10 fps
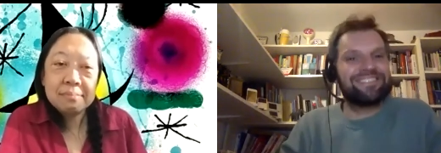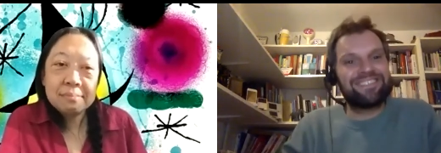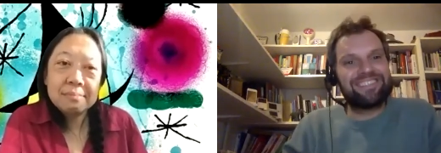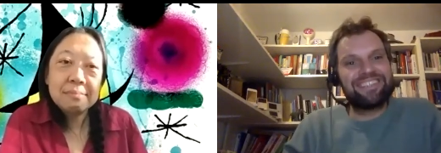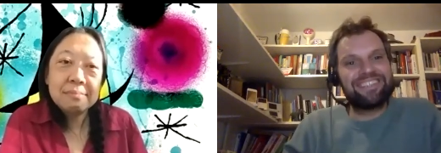
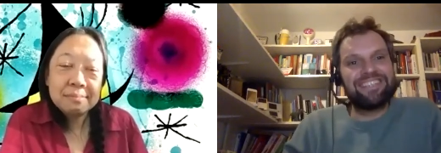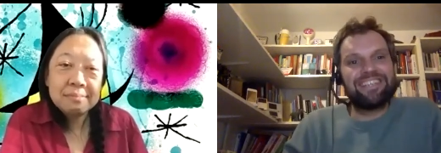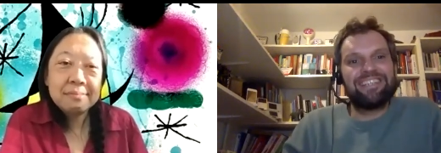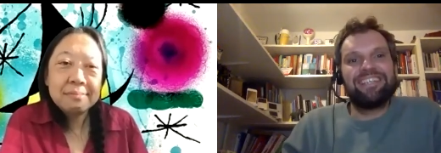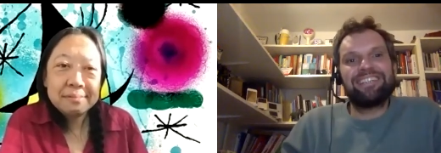Speaker 1: or uh,
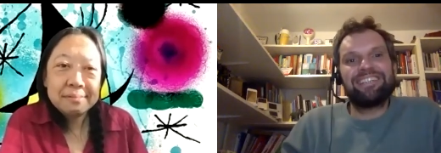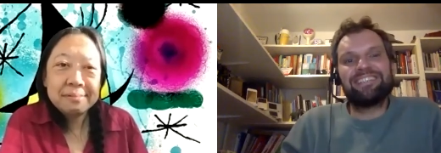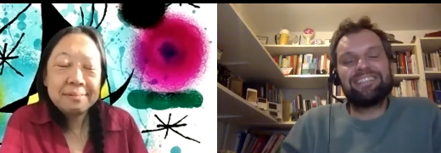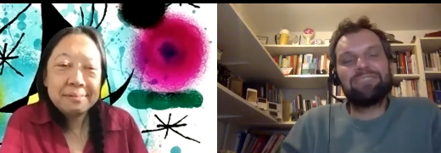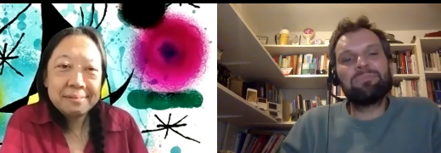did,
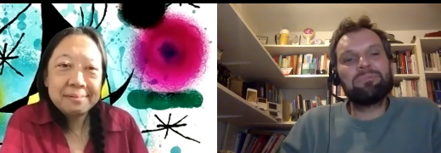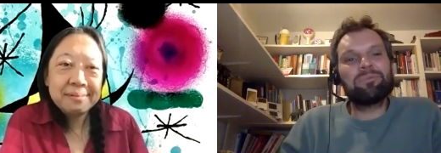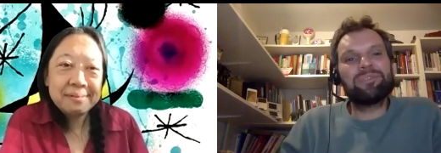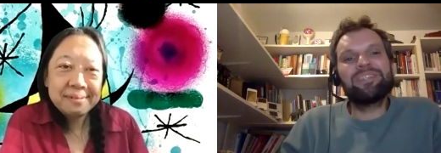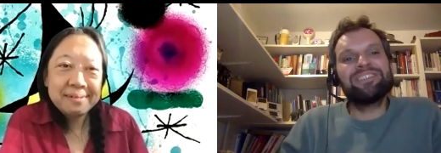did people
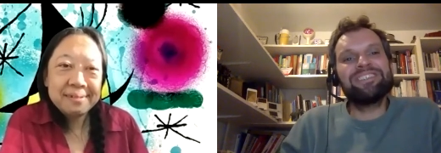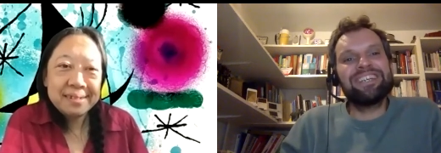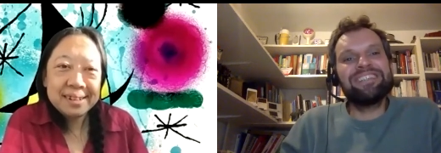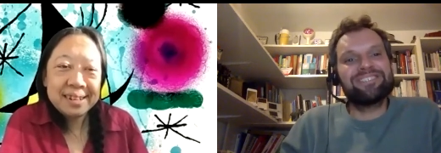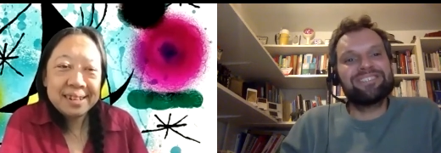work on
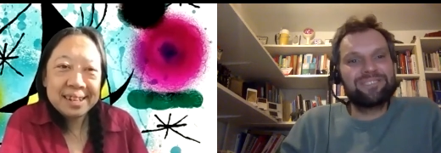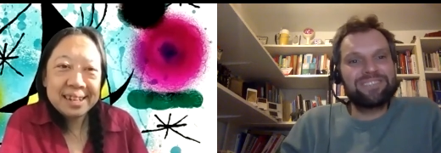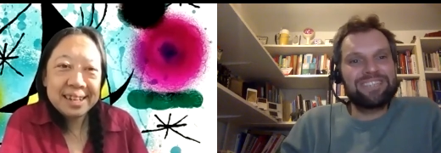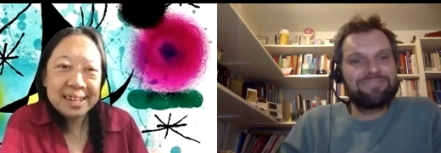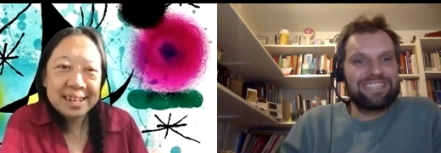that or would
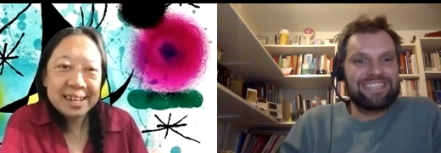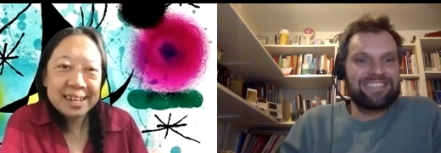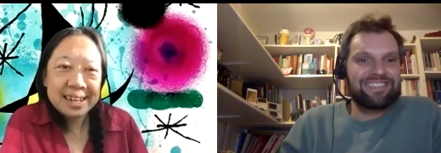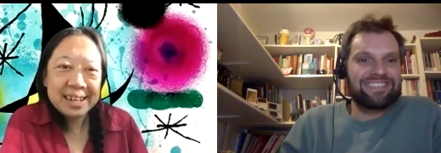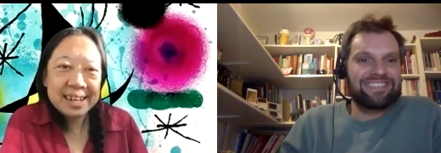that be an
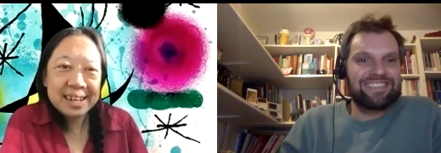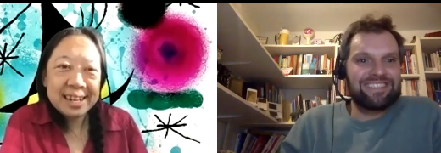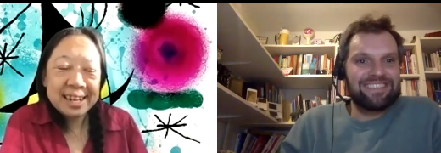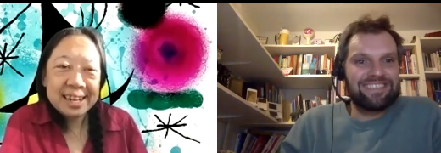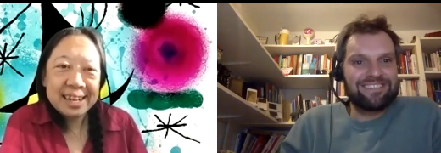interesting
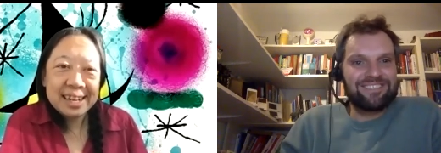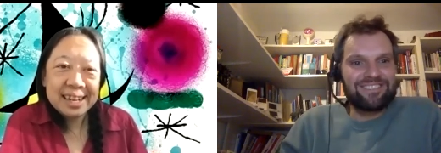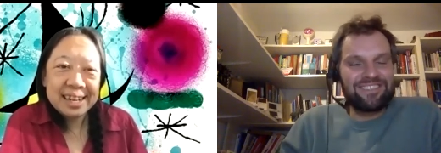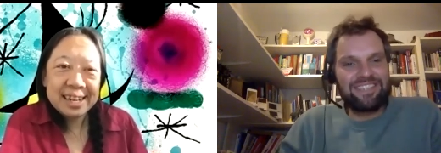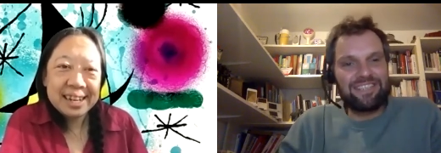idea to
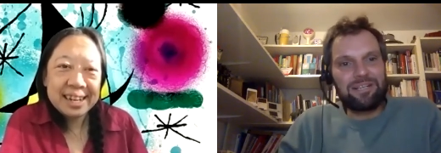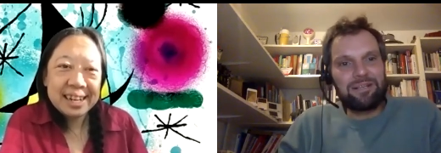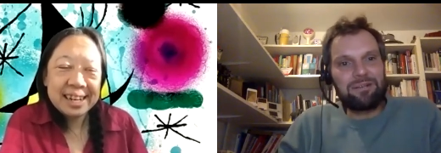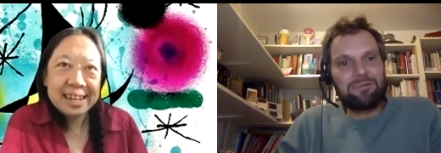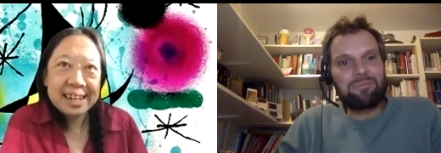
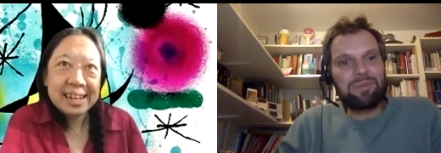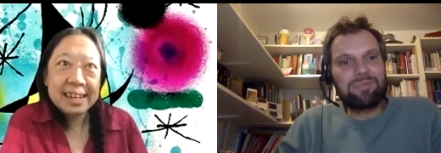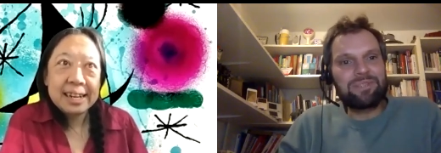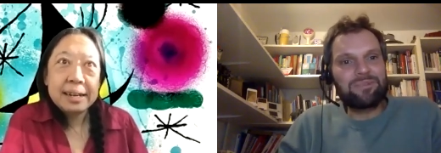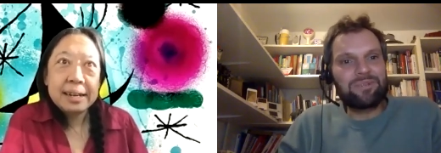maybe
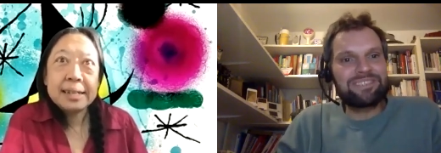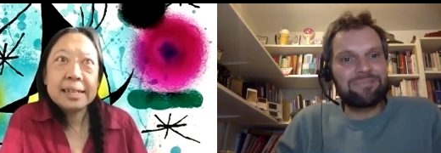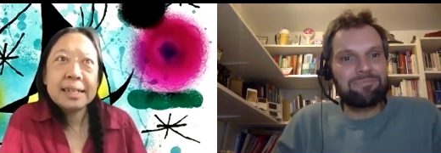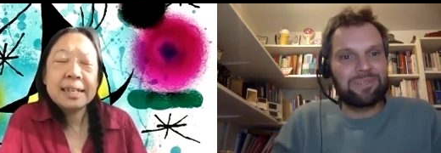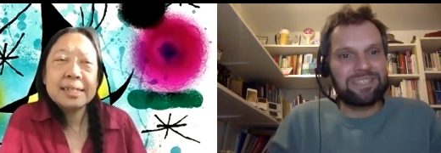do i think
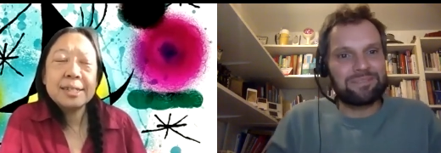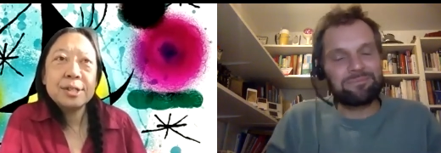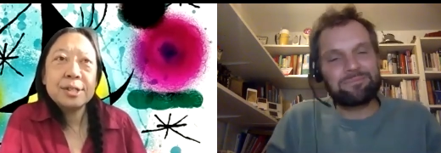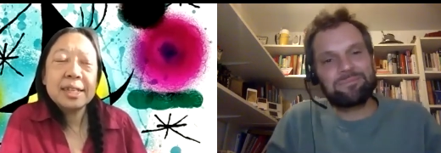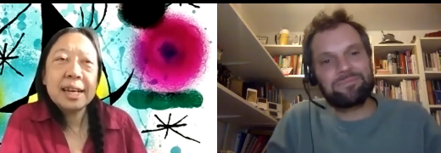that's time?
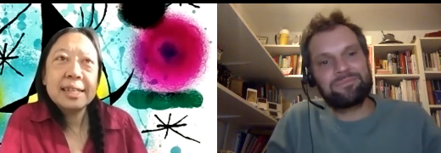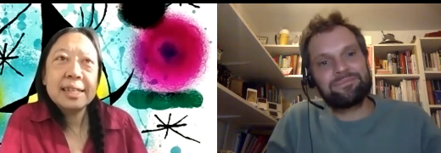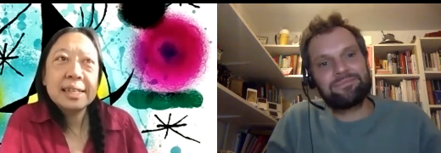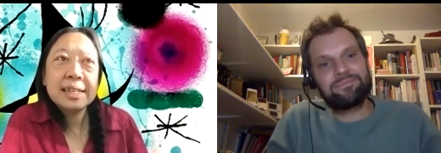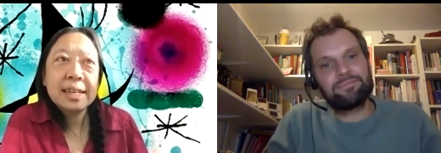
Speaker 2: interesting i think
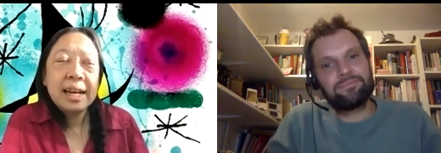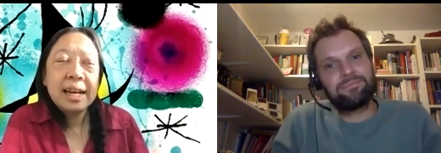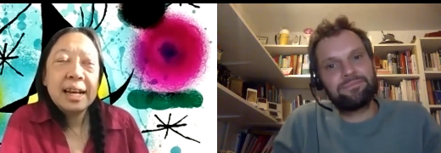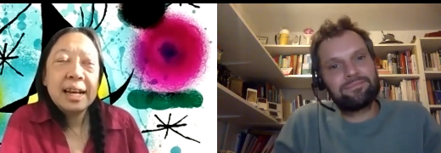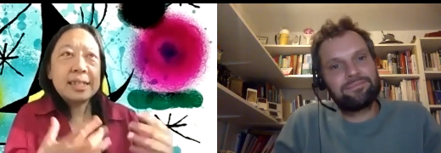
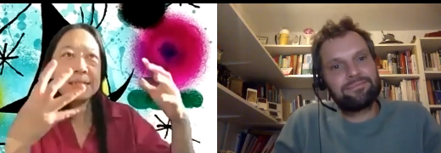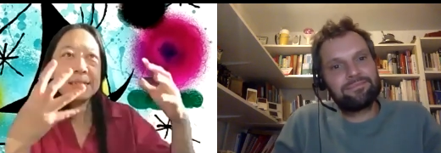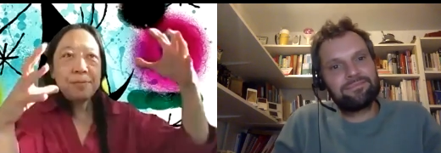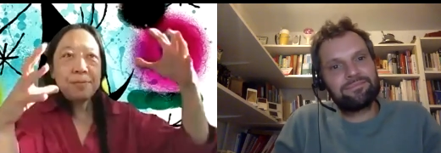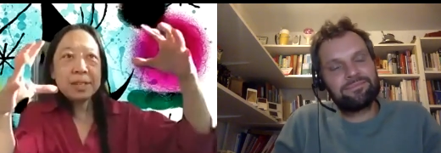the
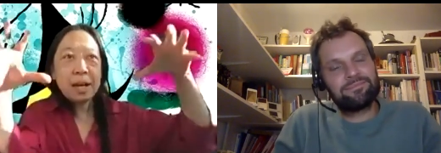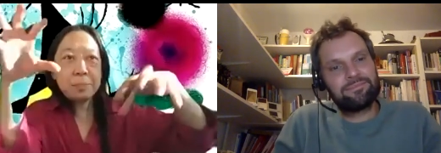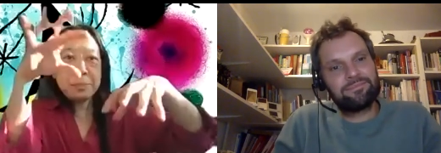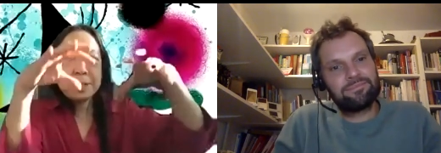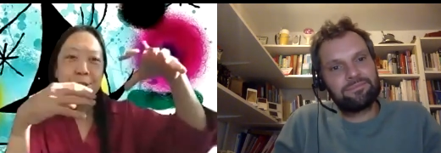different
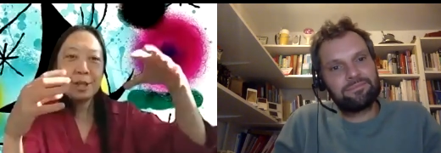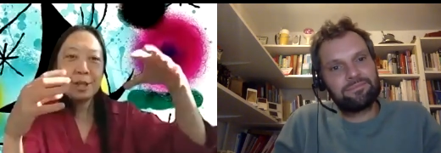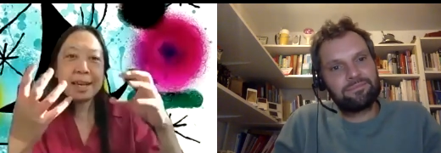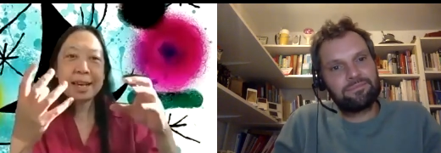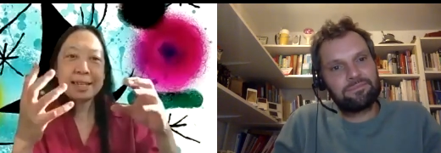combination like
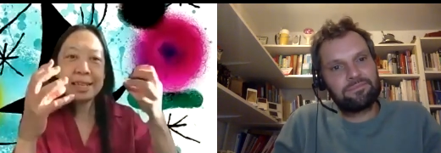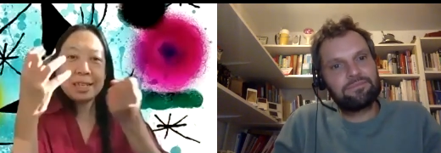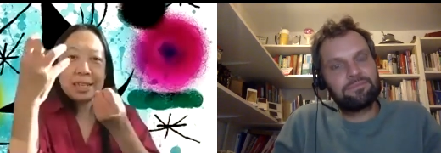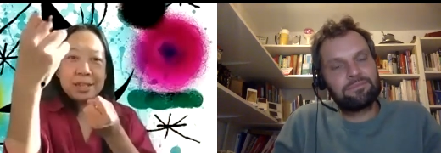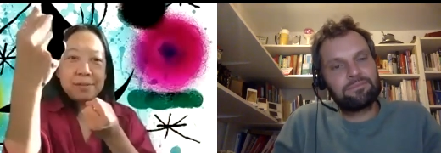i said the
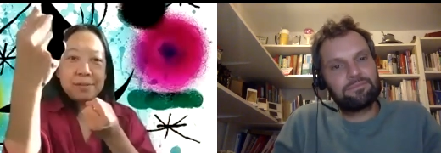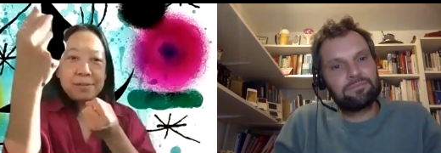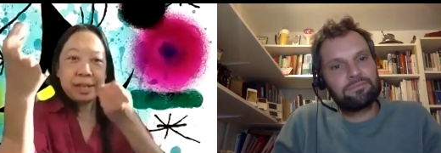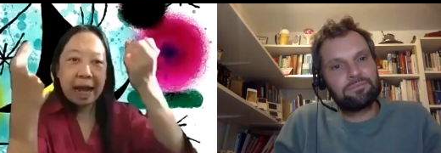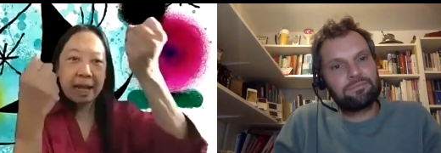different
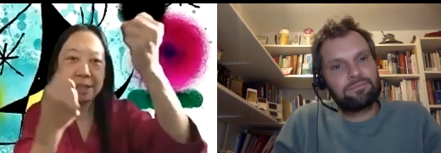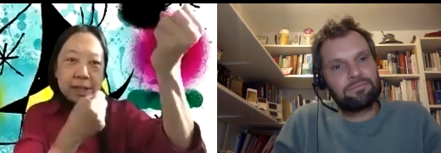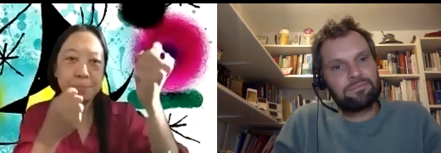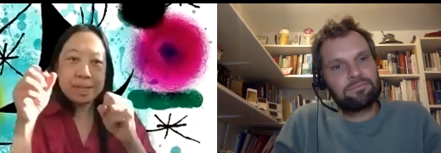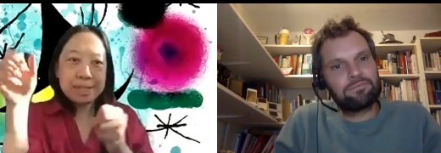atoms
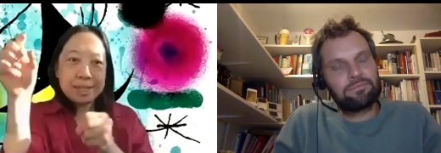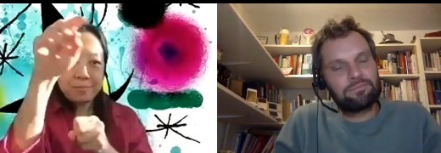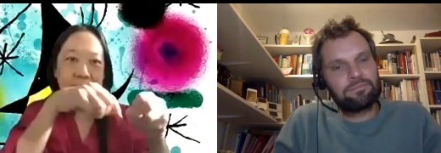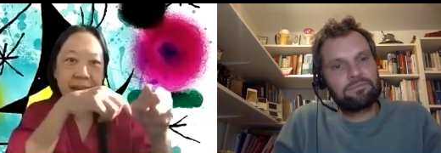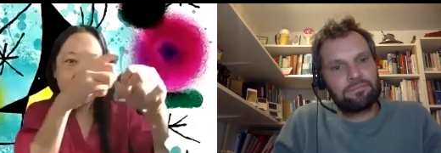and different
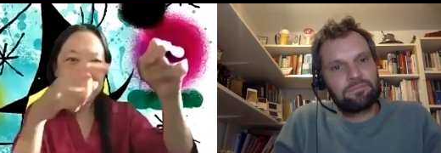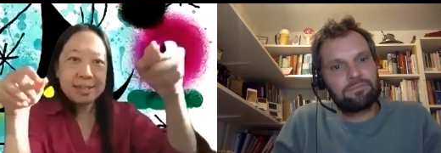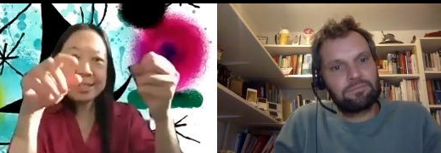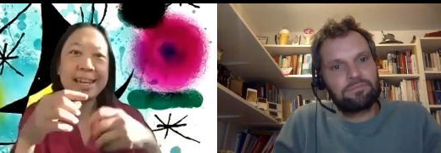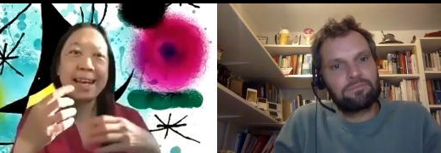ions
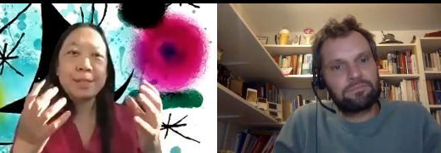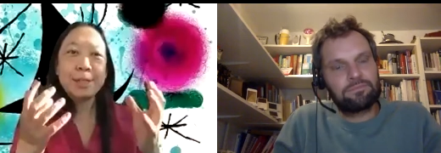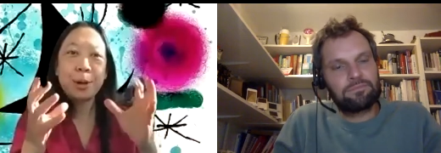and so